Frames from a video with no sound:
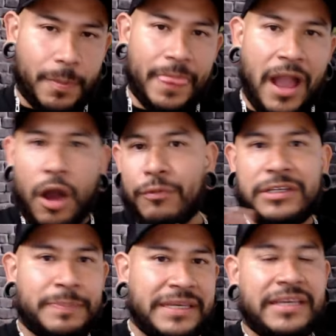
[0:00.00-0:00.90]
always
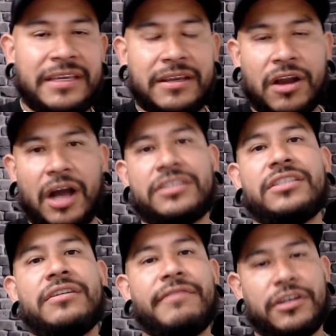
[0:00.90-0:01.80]
be
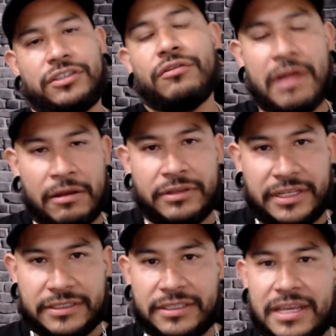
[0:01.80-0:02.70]
cautious of your
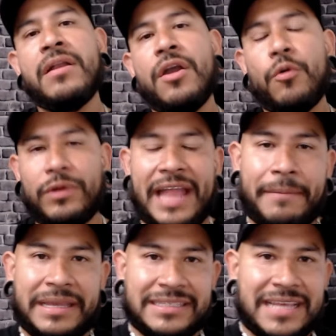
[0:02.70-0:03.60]
surroundings. With that
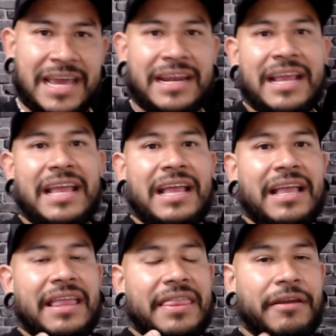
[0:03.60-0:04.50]
being said,
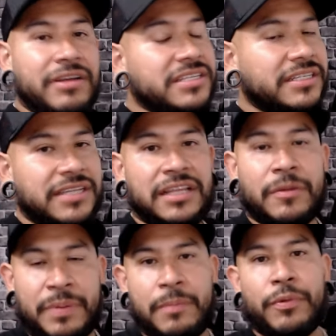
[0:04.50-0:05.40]
there is a ton of
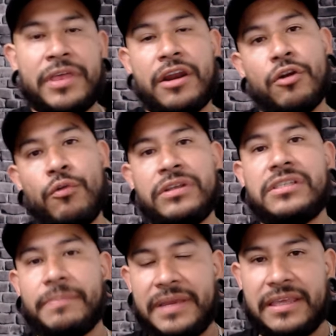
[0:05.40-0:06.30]
people that are going
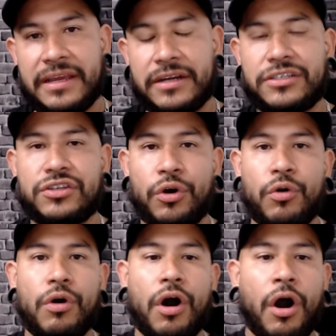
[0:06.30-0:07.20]
to be there,
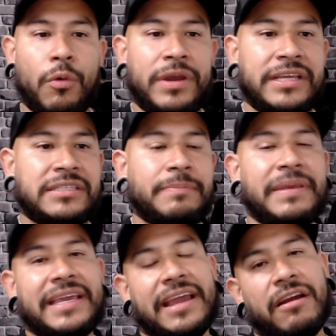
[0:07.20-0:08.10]
so always be
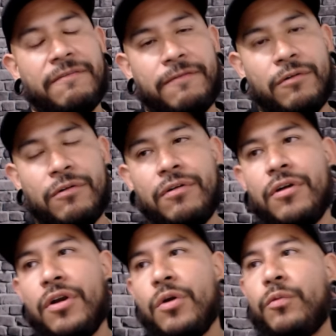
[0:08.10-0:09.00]
careful
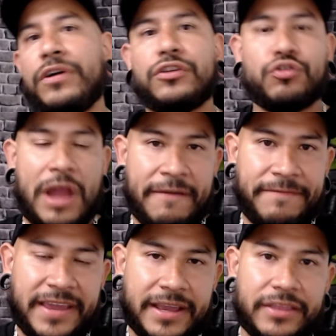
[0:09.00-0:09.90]
with
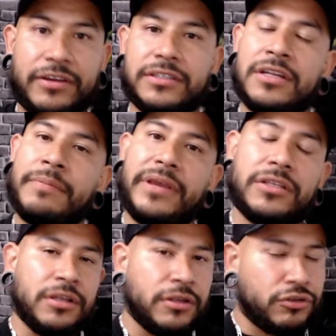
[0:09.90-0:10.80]
traffic. There's going to be a
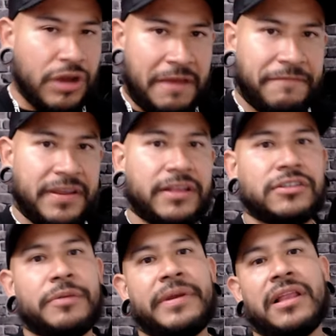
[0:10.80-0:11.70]
of traffic. There's
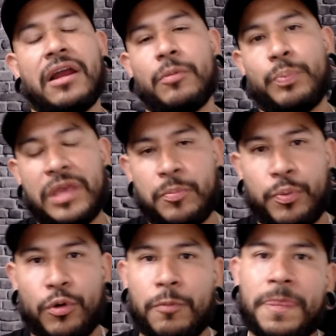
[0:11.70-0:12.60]
going to be a lot of
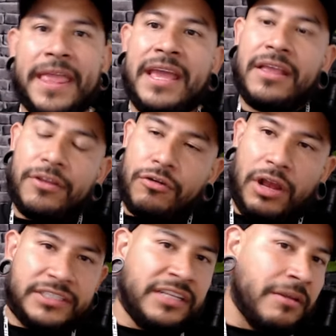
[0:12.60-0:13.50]
people
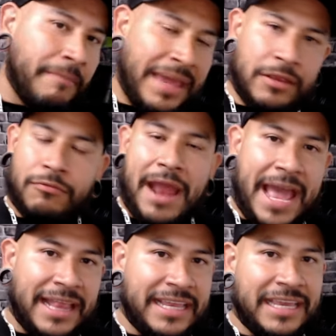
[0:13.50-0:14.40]
crossing the main
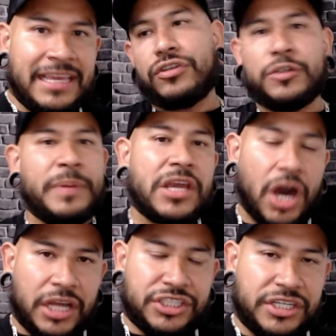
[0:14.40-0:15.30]
rally. Just be
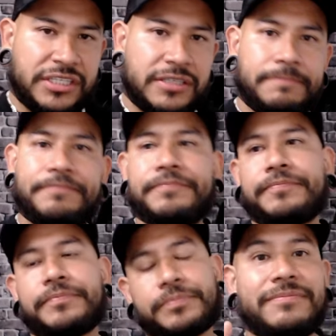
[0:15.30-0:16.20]
cautious.
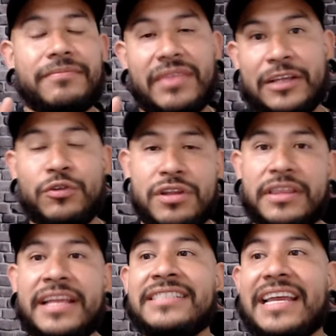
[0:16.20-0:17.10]
That's one of the
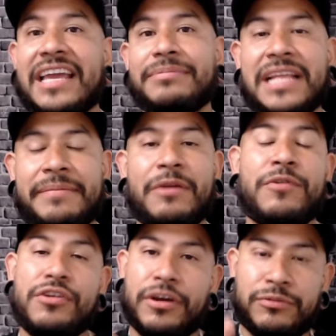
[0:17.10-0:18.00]
things they kept telling me.
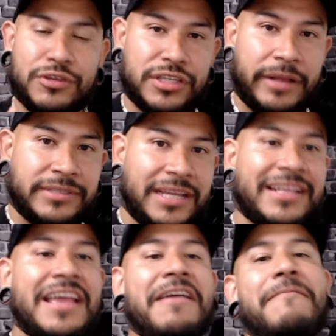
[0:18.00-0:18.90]
When you come to a stop sign,
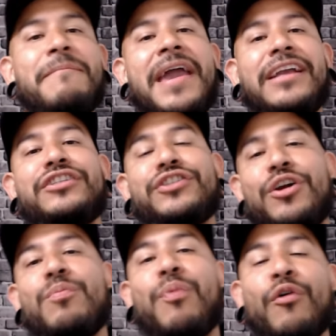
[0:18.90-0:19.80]
make
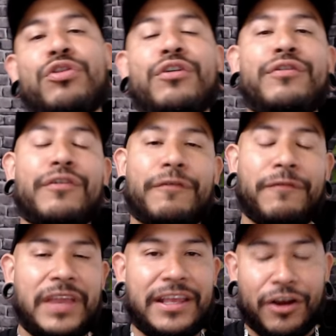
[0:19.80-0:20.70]
sure both of your
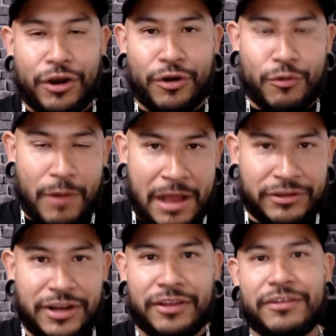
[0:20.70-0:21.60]
feet are
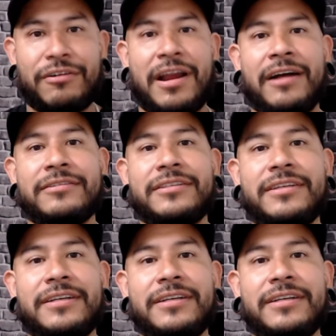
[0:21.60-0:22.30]
grounded on the ground.